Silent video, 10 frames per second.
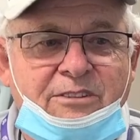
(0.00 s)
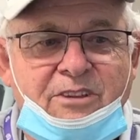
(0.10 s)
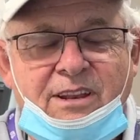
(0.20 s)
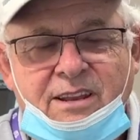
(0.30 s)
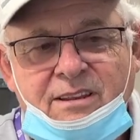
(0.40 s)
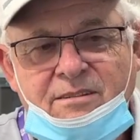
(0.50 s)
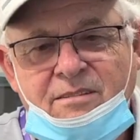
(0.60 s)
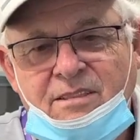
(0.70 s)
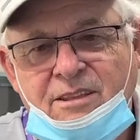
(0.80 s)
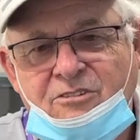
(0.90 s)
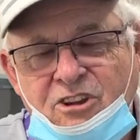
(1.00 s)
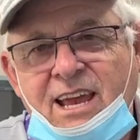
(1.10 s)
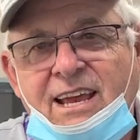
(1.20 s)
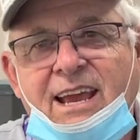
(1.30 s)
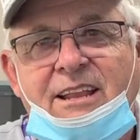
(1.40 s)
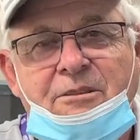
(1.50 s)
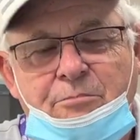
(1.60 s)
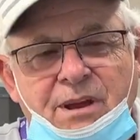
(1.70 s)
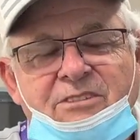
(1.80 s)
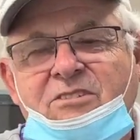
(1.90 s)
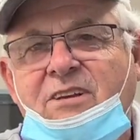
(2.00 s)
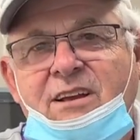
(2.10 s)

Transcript: said that Jake had the best